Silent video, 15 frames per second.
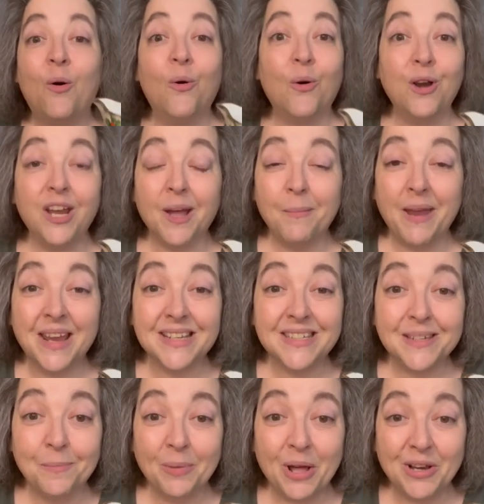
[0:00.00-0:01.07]
or you can make
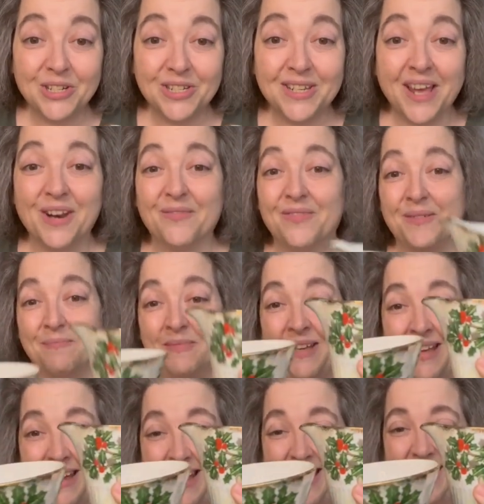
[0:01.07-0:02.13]
assemblages out of them
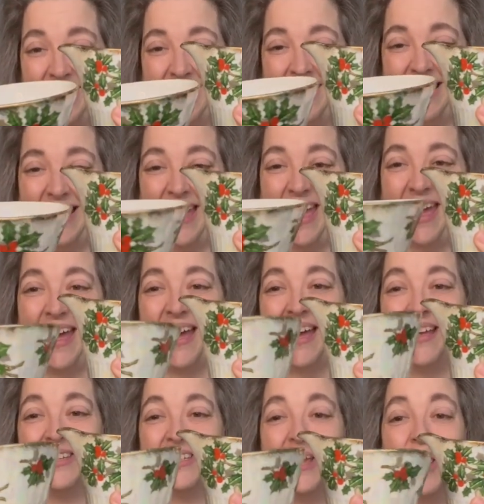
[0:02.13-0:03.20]

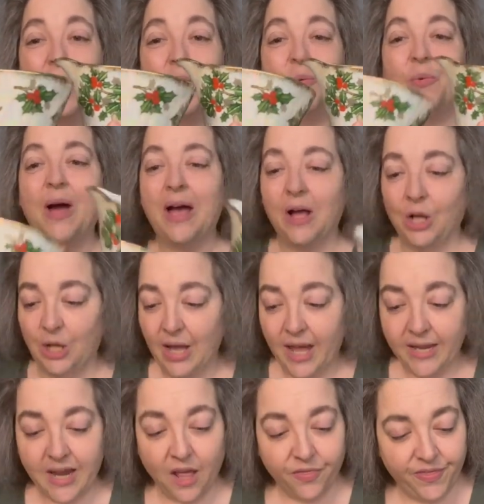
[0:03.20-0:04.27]
as well.
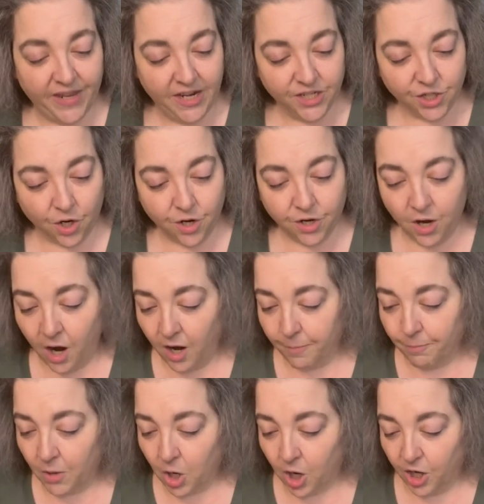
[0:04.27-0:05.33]
Now, these are not
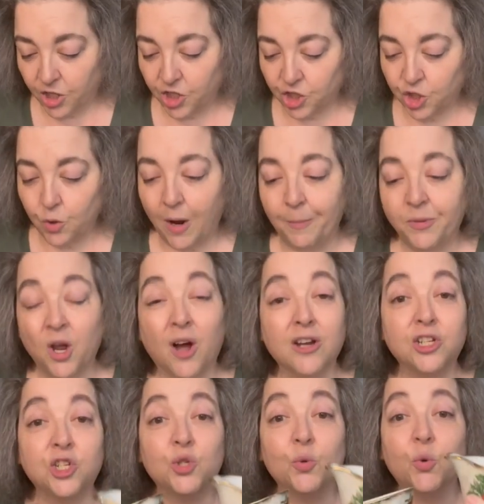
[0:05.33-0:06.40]
marked, so I'm not
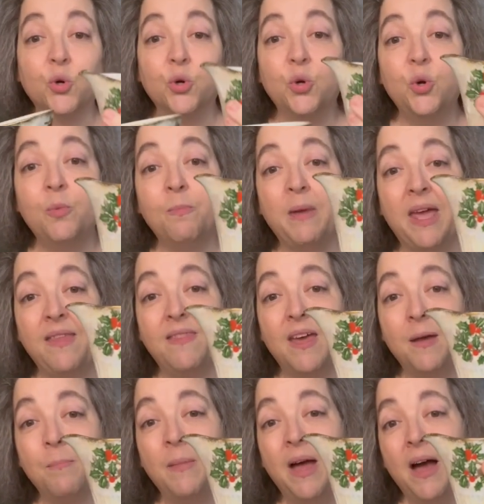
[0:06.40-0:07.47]
sure who made
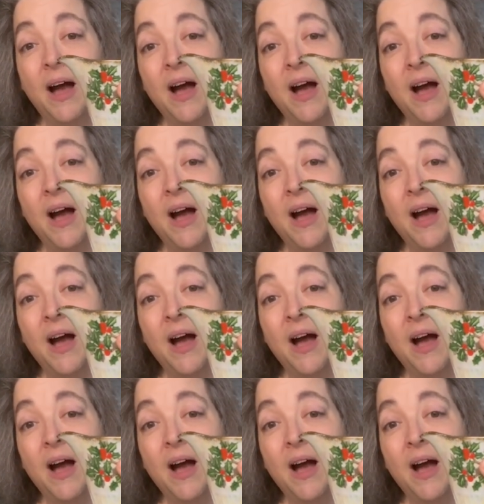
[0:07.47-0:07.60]
them.